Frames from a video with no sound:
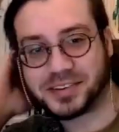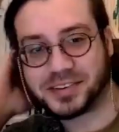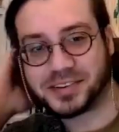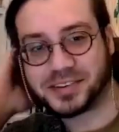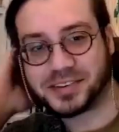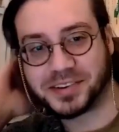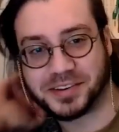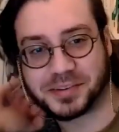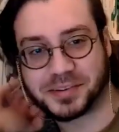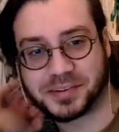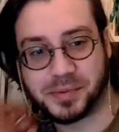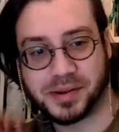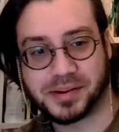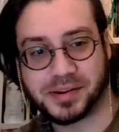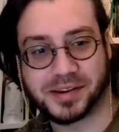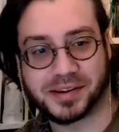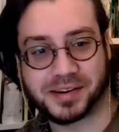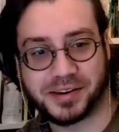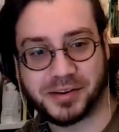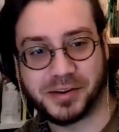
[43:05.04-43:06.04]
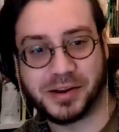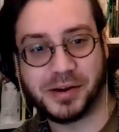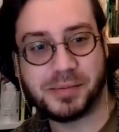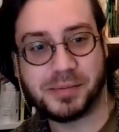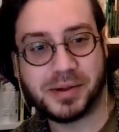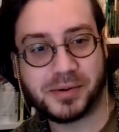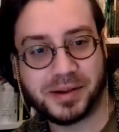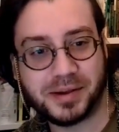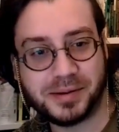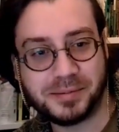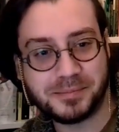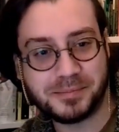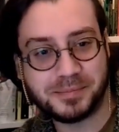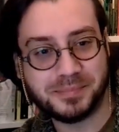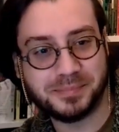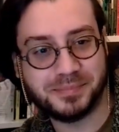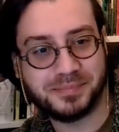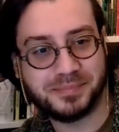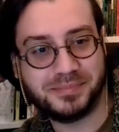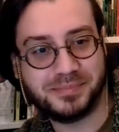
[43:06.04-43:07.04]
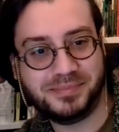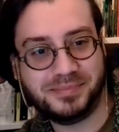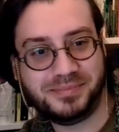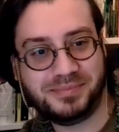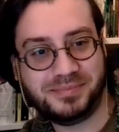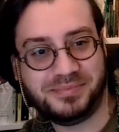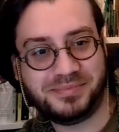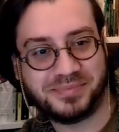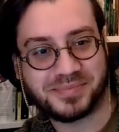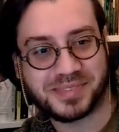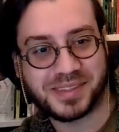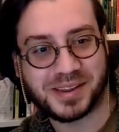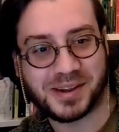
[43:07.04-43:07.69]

this is C speaking. Can you hear me okay? Yes.